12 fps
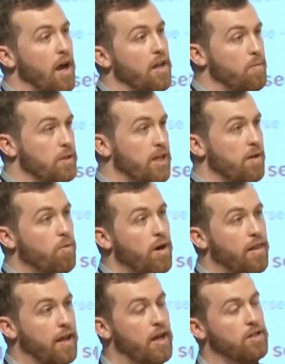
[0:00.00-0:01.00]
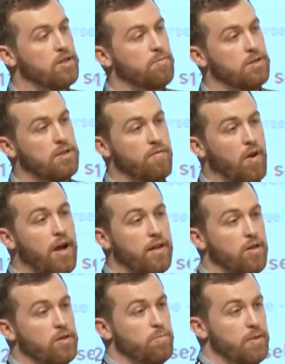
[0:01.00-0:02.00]
And then we say, what other customers have
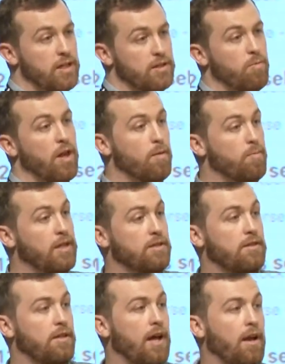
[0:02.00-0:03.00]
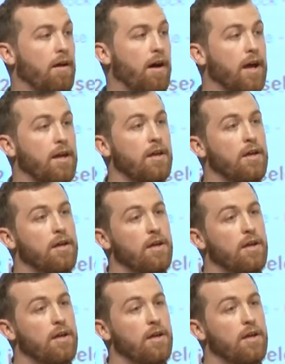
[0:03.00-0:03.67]
liked those beers, and what other beers do they like?